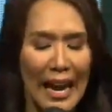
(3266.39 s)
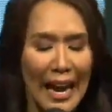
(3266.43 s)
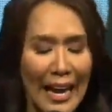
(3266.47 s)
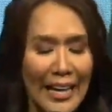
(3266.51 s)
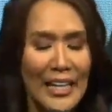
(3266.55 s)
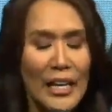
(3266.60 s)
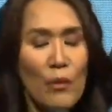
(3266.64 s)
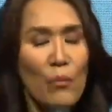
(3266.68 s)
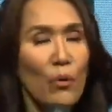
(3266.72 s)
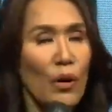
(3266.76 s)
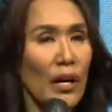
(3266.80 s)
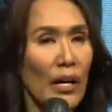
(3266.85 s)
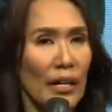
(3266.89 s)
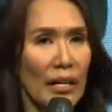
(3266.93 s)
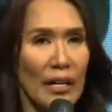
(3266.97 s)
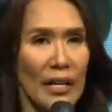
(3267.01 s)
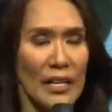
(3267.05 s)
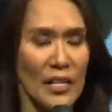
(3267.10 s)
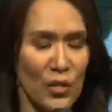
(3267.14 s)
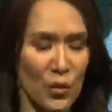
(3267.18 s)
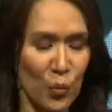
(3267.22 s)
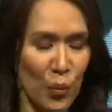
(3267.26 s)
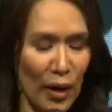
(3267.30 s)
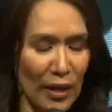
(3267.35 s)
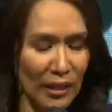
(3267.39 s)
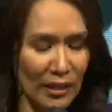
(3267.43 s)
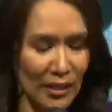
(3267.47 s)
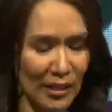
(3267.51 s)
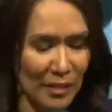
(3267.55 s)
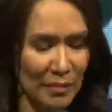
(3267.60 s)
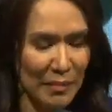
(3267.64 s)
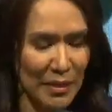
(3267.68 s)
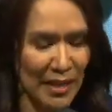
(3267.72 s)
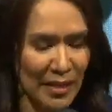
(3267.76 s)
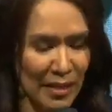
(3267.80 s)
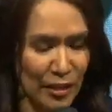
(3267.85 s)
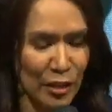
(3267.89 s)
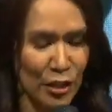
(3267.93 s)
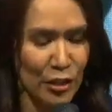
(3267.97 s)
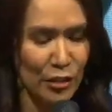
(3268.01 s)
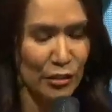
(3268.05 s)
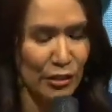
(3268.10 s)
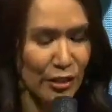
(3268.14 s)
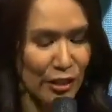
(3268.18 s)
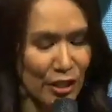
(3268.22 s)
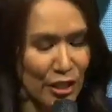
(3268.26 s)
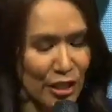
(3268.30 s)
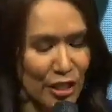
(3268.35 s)
Anyone is welcome in the
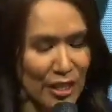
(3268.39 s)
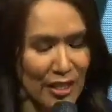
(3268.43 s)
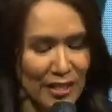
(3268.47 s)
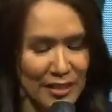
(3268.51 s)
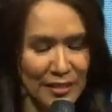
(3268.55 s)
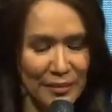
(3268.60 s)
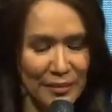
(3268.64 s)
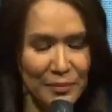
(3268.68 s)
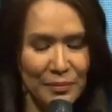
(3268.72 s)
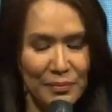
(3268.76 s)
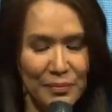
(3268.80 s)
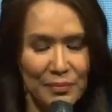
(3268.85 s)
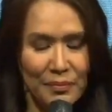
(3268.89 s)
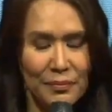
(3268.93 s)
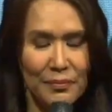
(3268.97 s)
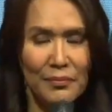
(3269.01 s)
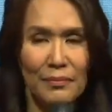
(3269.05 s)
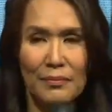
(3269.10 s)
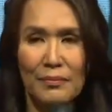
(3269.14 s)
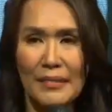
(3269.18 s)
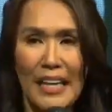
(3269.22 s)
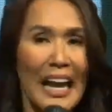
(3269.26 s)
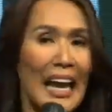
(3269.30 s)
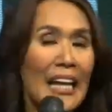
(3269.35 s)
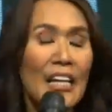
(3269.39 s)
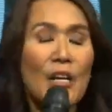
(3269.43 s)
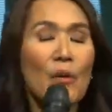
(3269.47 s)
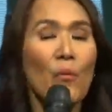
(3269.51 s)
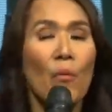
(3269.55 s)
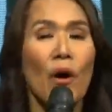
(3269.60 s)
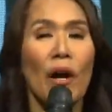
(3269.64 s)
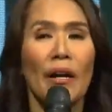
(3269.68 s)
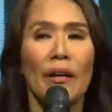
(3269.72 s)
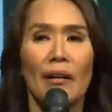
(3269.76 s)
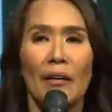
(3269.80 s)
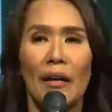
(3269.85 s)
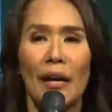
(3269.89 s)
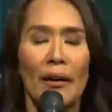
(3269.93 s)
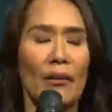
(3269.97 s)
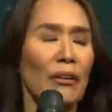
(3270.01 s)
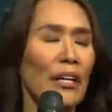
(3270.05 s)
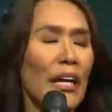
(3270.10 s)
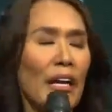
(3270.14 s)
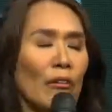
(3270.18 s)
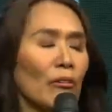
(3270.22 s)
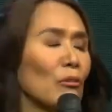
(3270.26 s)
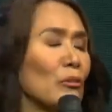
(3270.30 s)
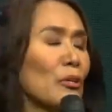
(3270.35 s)
church. Anyone, I
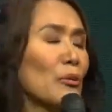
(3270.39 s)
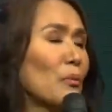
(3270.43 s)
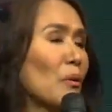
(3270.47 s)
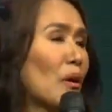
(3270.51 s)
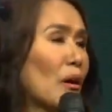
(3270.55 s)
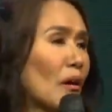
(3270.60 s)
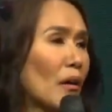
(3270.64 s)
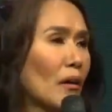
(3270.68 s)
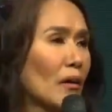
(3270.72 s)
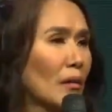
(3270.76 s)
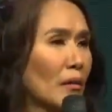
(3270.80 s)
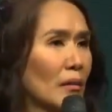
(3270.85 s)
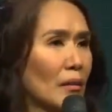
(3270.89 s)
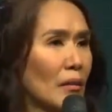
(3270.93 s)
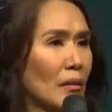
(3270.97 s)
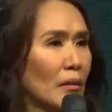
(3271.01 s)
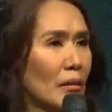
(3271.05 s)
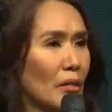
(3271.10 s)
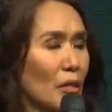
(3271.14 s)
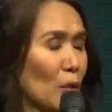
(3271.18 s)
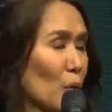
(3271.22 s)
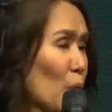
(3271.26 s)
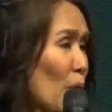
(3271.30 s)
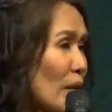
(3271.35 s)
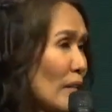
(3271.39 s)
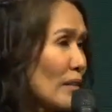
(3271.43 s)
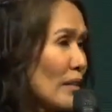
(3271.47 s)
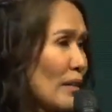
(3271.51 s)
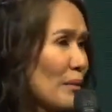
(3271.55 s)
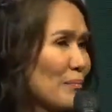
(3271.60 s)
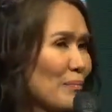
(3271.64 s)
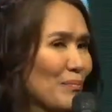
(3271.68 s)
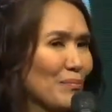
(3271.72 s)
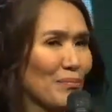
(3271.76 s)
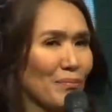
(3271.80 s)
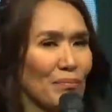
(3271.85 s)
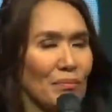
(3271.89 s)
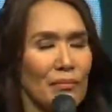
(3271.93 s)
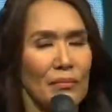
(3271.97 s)
don't care who you are, you're welcome.